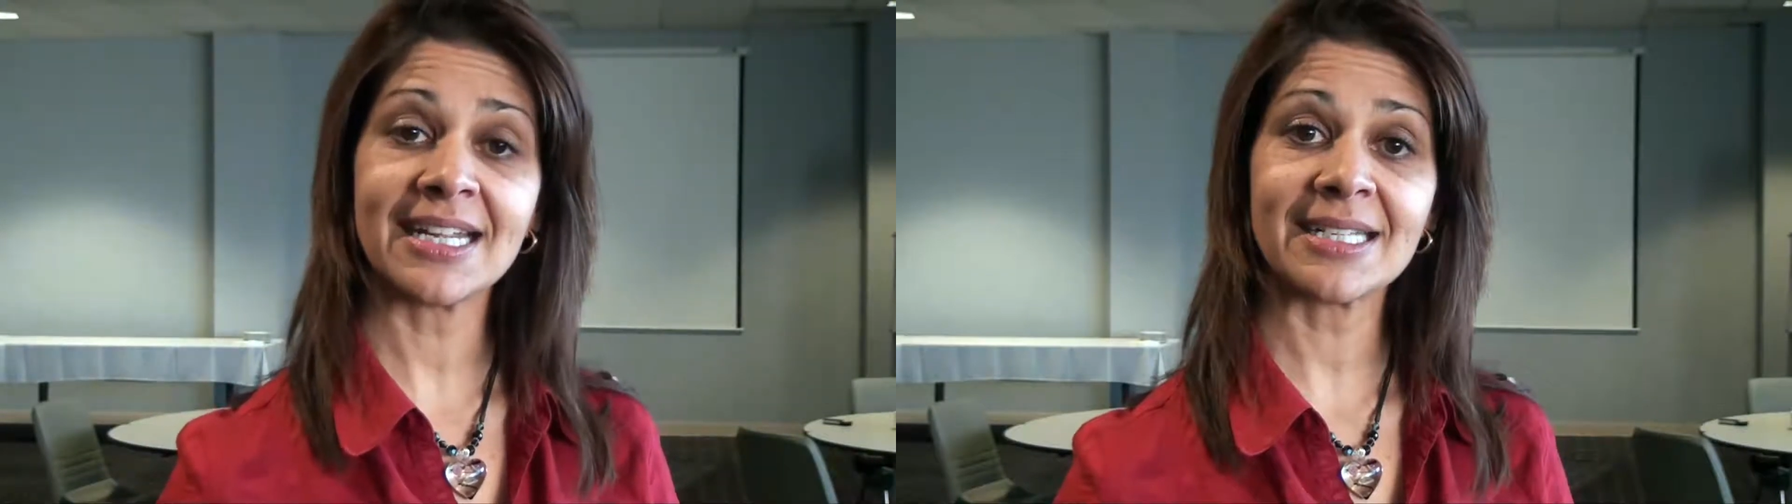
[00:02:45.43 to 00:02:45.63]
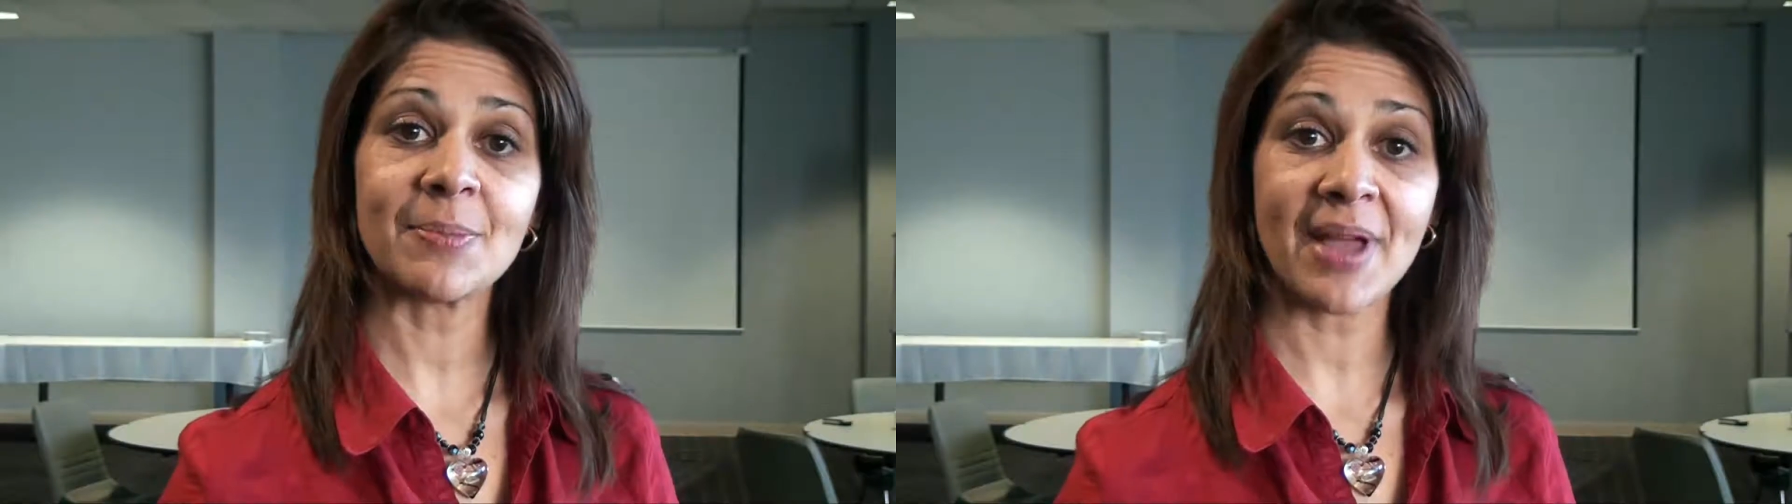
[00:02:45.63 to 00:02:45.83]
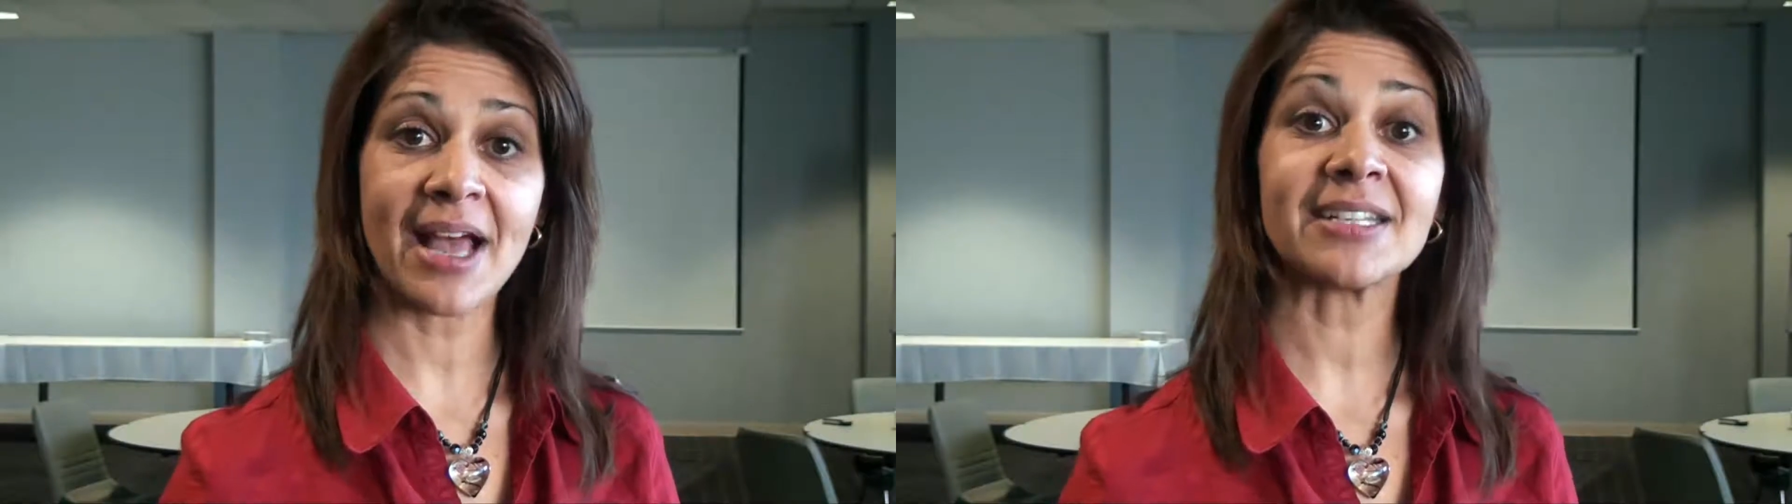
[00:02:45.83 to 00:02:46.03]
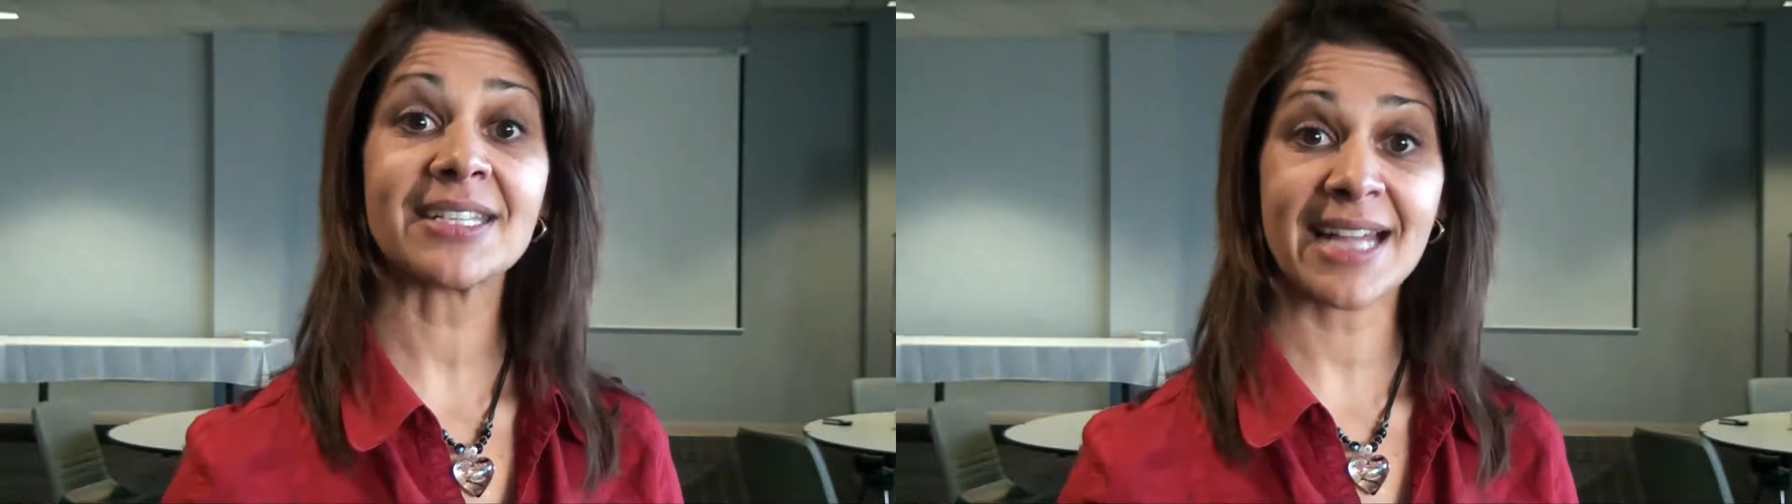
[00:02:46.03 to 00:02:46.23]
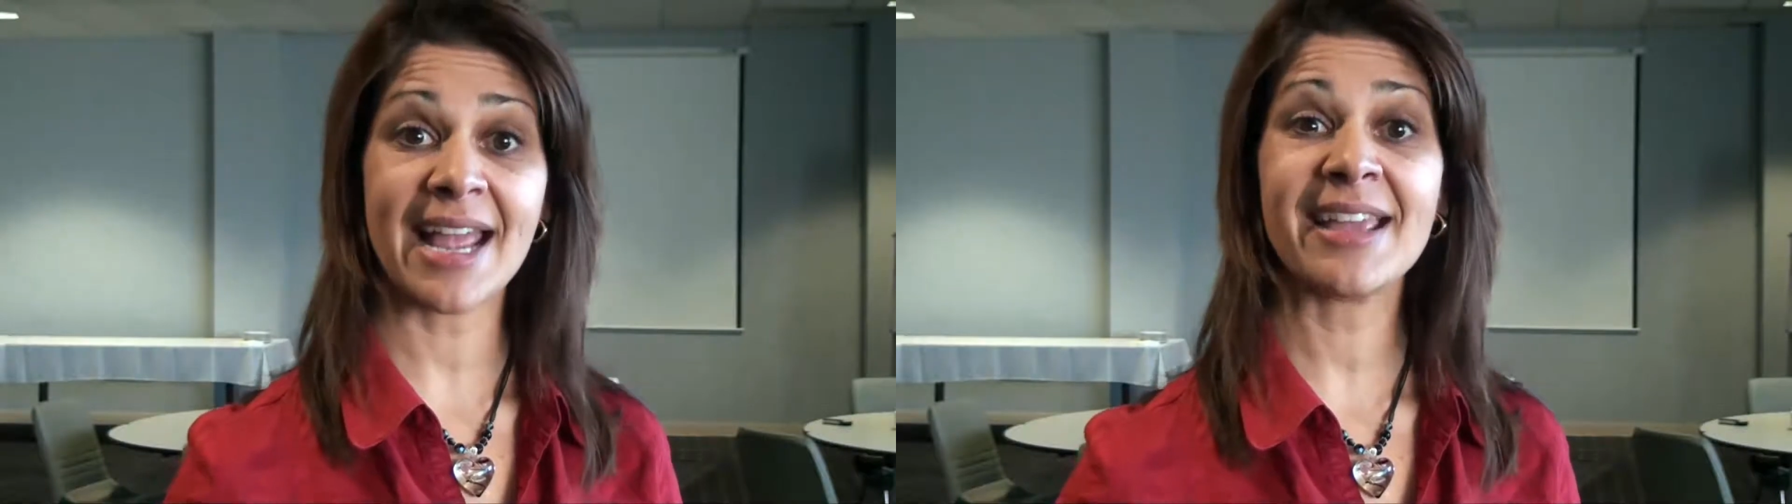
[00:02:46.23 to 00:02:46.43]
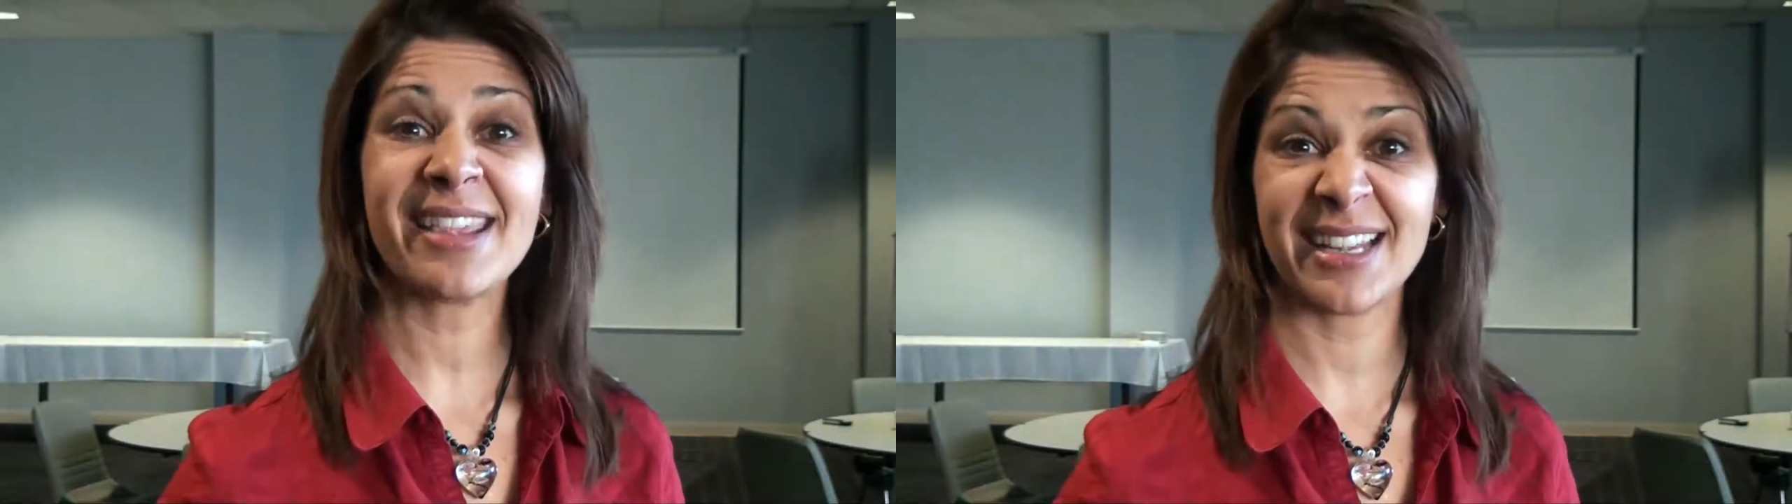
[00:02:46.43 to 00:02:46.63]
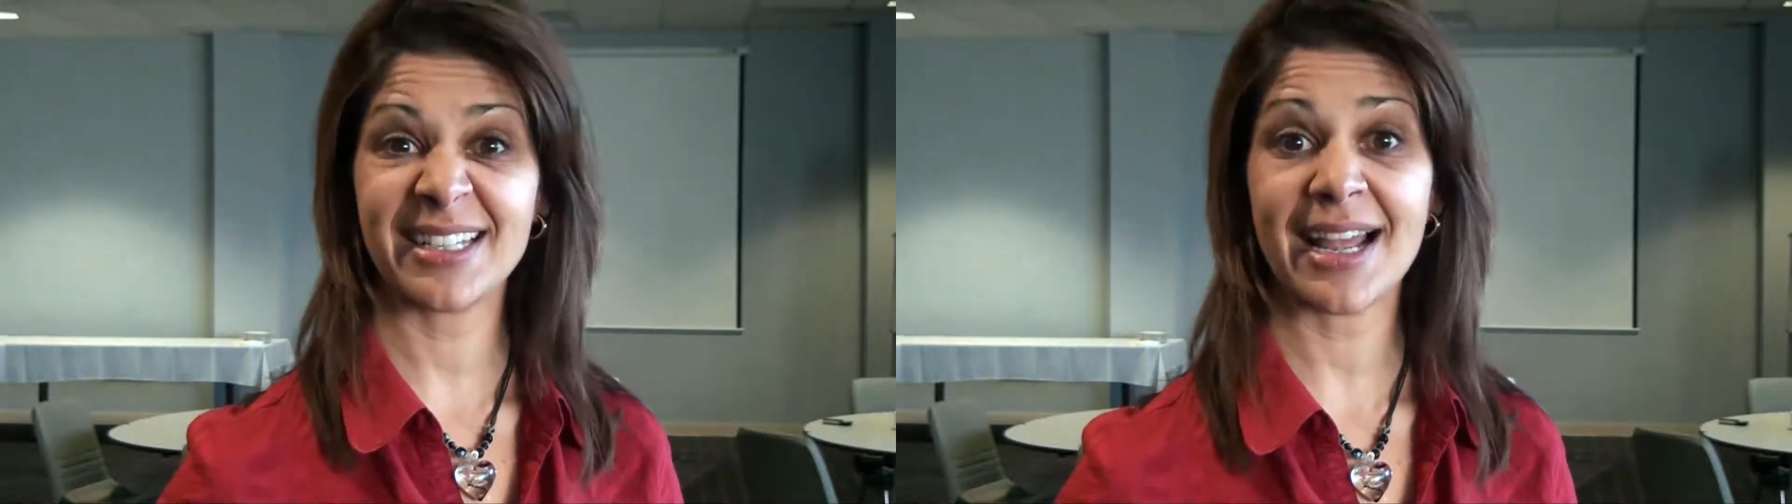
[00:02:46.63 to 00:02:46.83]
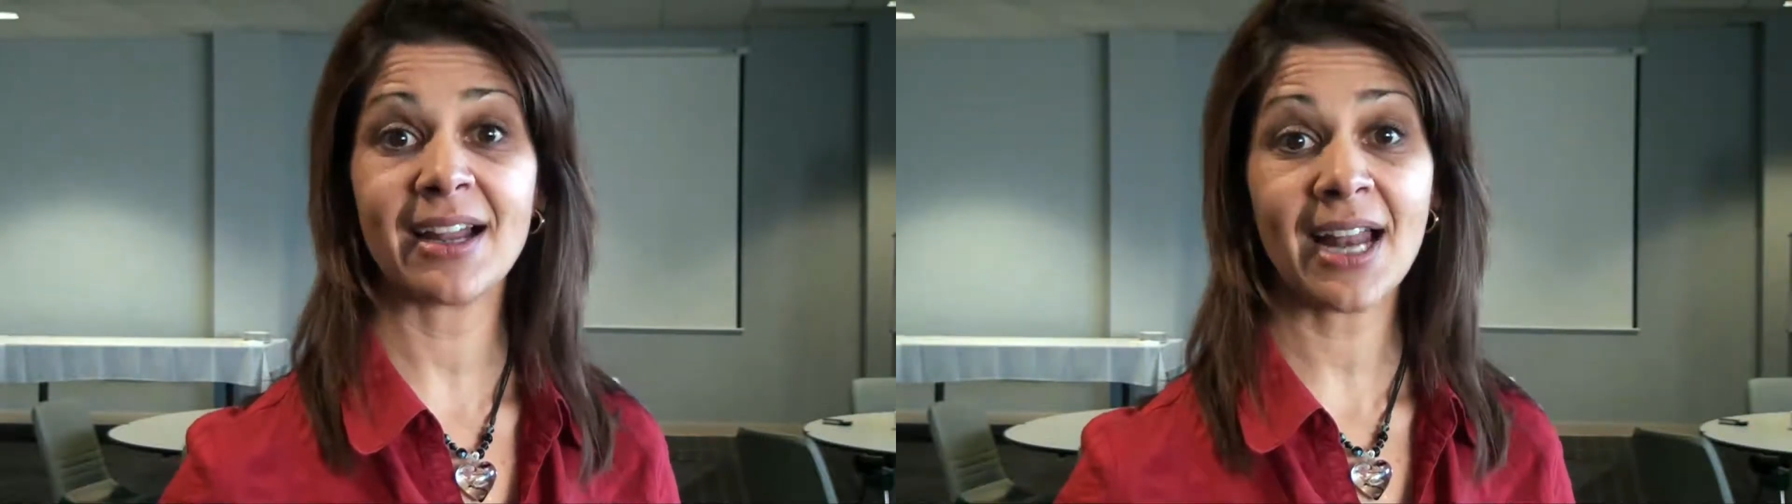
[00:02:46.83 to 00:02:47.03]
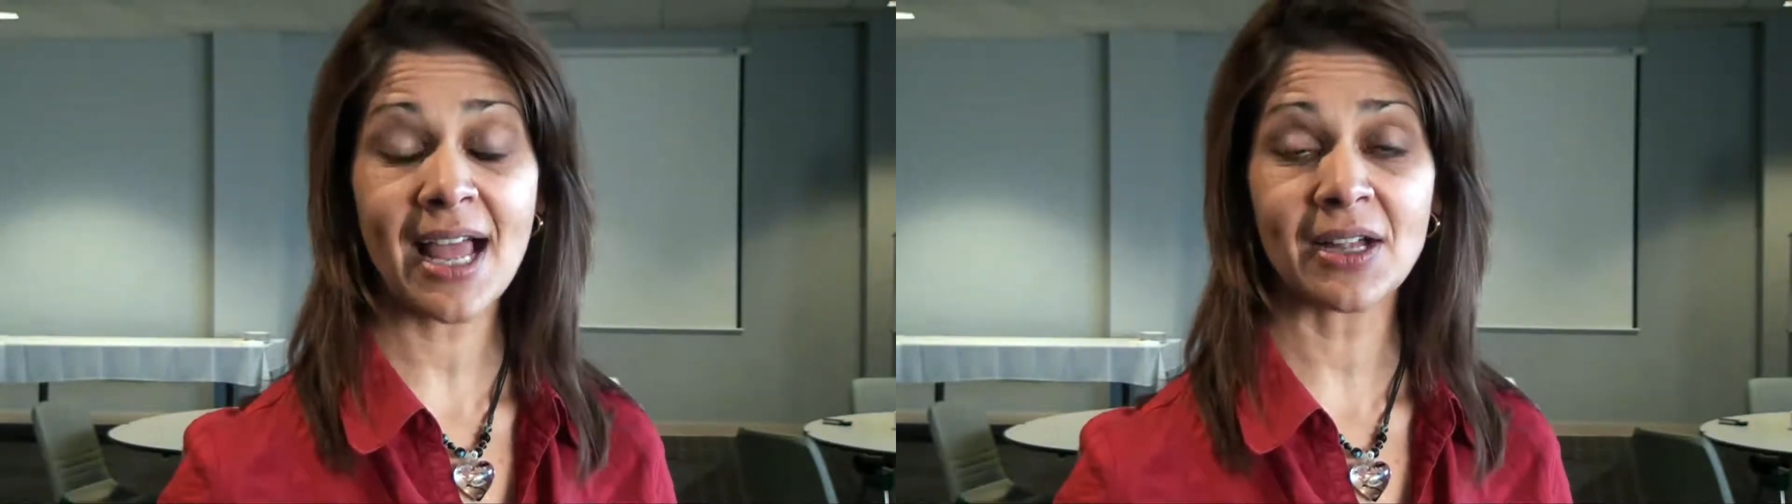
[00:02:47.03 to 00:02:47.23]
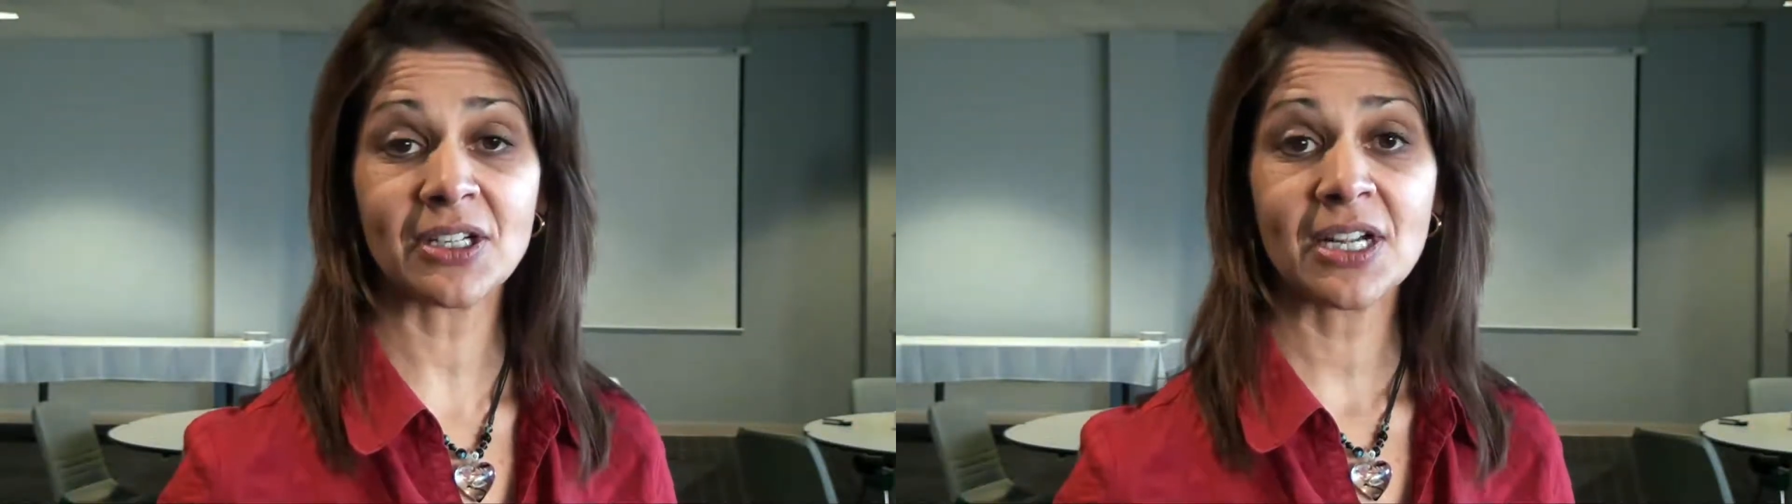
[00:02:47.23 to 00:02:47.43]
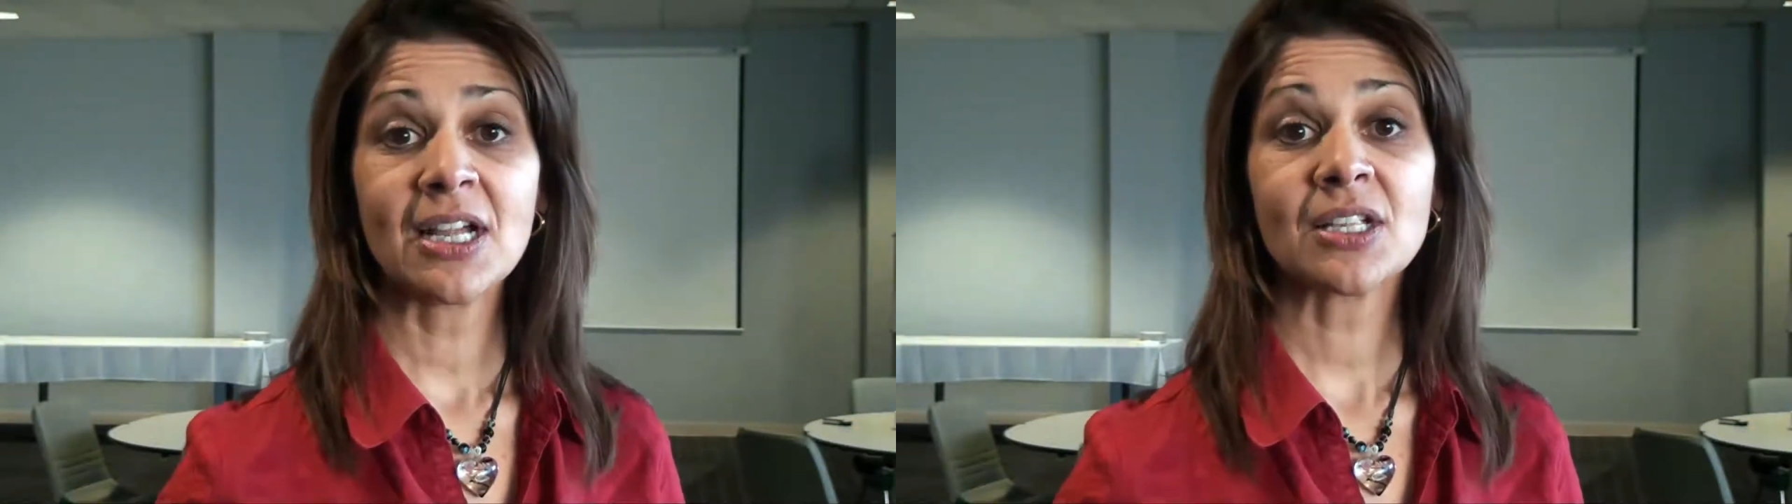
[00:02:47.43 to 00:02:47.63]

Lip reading: is about saying things out loud.